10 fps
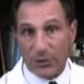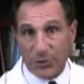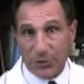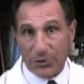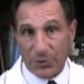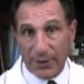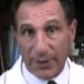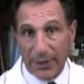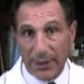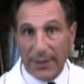
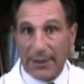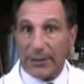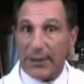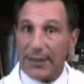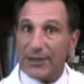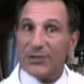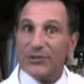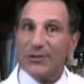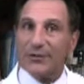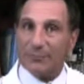surgery, he
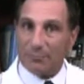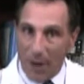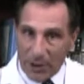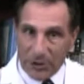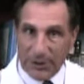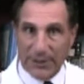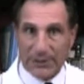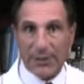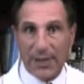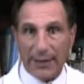is much
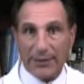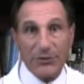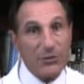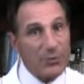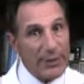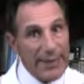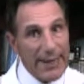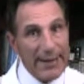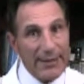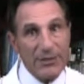less likely to
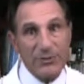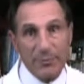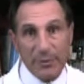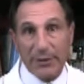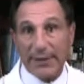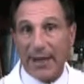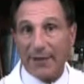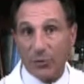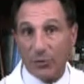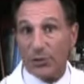regain his ability to
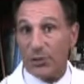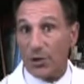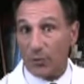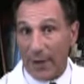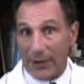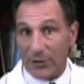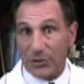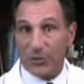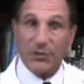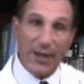have good
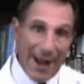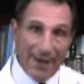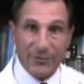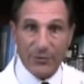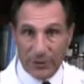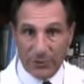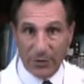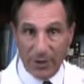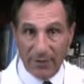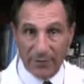erections after he's
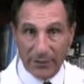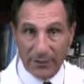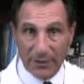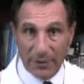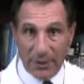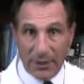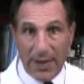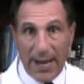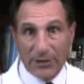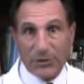recovered.
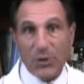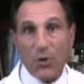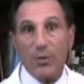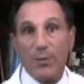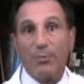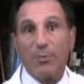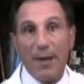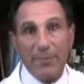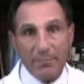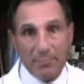And so the
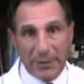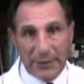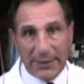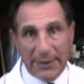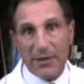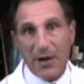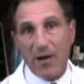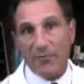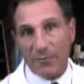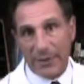probability
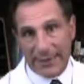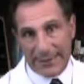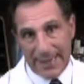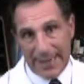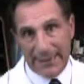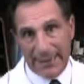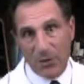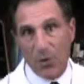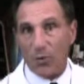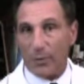of retaining
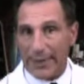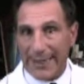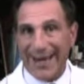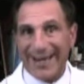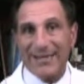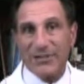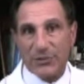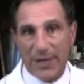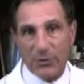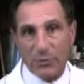or regaining
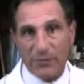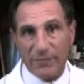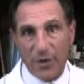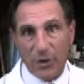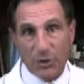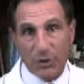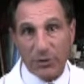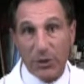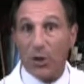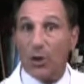sexual
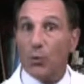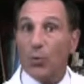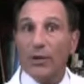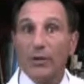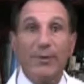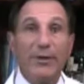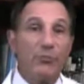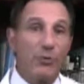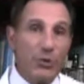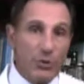function will be
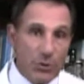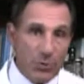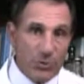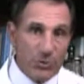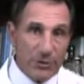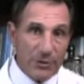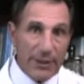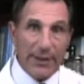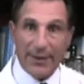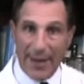reduced
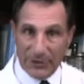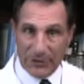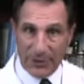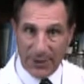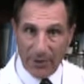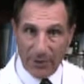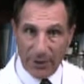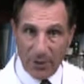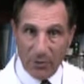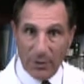in that
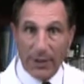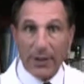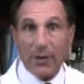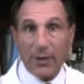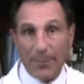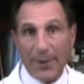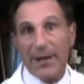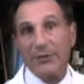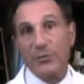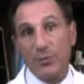scenario
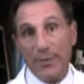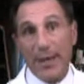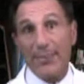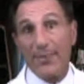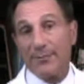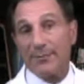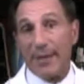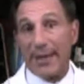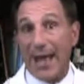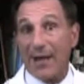compared to a man that
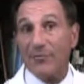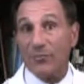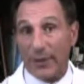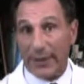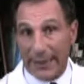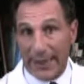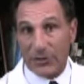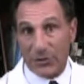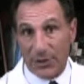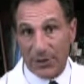may have
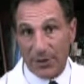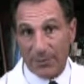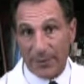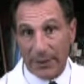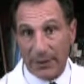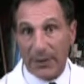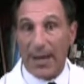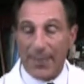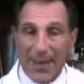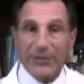radiation therapy.
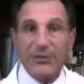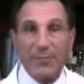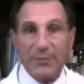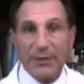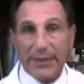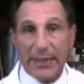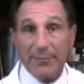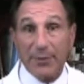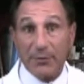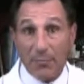And that's something to
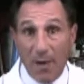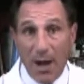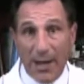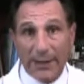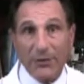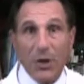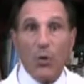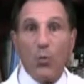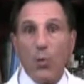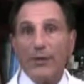keep in mind
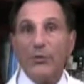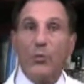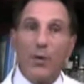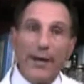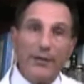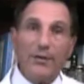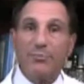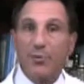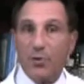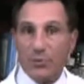when you're weighing the
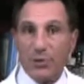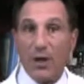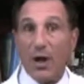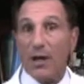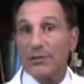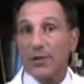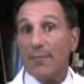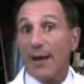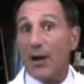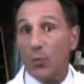pros and cons
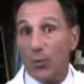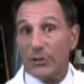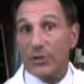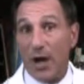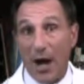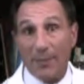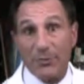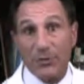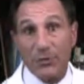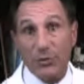about which
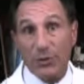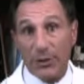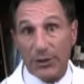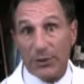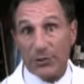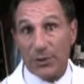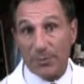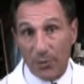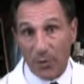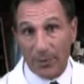option is
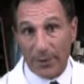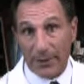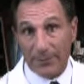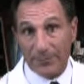appropriate.